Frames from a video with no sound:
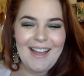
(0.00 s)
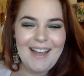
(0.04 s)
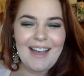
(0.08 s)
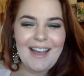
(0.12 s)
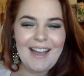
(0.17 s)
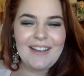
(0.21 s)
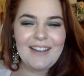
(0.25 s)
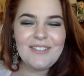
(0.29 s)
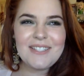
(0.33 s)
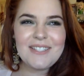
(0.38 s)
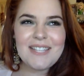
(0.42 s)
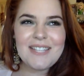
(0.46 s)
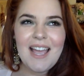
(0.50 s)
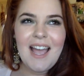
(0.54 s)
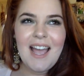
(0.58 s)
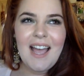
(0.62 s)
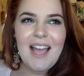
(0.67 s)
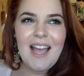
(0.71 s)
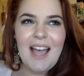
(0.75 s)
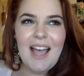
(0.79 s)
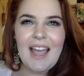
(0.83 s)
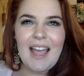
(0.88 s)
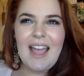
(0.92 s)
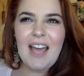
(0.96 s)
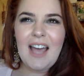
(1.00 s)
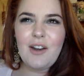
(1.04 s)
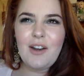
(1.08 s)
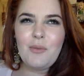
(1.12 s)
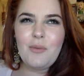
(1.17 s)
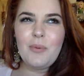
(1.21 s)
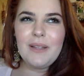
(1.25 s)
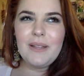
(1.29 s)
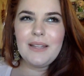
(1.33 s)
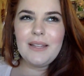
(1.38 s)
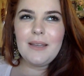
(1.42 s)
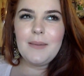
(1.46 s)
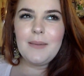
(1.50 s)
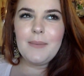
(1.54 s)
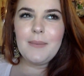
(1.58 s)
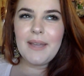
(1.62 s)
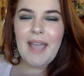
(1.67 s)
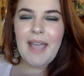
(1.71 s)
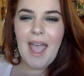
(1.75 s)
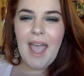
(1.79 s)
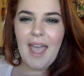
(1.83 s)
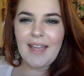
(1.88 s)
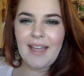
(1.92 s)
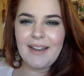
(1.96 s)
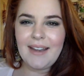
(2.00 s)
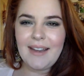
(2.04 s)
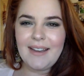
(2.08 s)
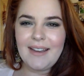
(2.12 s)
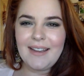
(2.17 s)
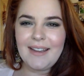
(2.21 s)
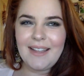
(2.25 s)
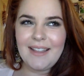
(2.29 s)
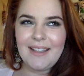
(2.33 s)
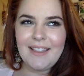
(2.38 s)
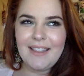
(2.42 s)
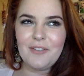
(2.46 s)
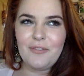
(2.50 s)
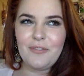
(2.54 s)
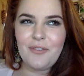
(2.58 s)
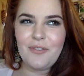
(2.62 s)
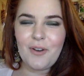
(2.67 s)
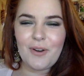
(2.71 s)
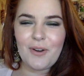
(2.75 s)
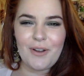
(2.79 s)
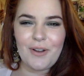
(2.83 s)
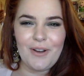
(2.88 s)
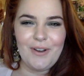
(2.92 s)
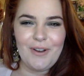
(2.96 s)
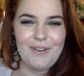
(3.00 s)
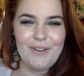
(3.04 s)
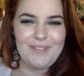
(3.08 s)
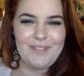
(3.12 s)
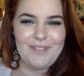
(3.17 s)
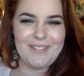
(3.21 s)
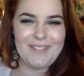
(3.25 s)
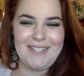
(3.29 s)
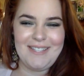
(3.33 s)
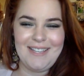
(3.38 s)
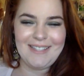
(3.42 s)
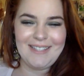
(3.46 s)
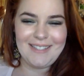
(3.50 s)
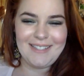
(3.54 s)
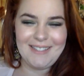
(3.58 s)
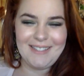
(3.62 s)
I was I had a really big head in the photos.